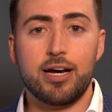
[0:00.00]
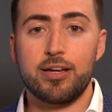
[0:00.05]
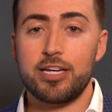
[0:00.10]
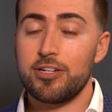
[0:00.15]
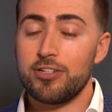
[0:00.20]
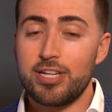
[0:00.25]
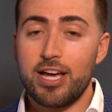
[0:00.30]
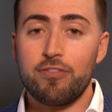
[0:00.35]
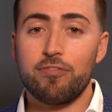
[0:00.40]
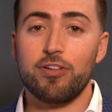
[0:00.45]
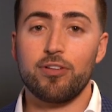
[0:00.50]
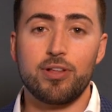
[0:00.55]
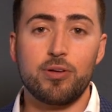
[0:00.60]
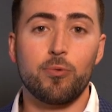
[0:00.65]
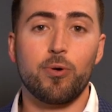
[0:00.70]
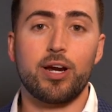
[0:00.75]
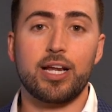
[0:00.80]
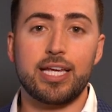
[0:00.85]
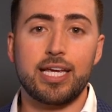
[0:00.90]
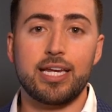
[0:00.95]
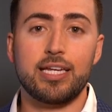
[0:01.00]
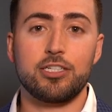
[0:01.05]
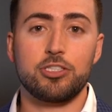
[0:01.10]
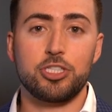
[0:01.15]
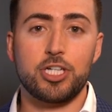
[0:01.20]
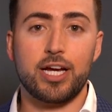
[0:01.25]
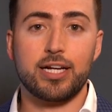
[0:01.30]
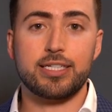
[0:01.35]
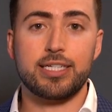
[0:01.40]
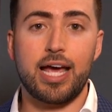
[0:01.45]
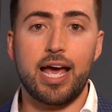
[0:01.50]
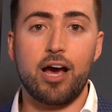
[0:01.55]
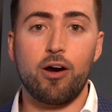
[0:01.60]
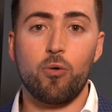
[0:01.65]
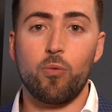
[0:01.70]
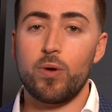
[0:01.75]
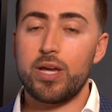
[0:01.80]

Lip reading: you definitely want to get it checked out.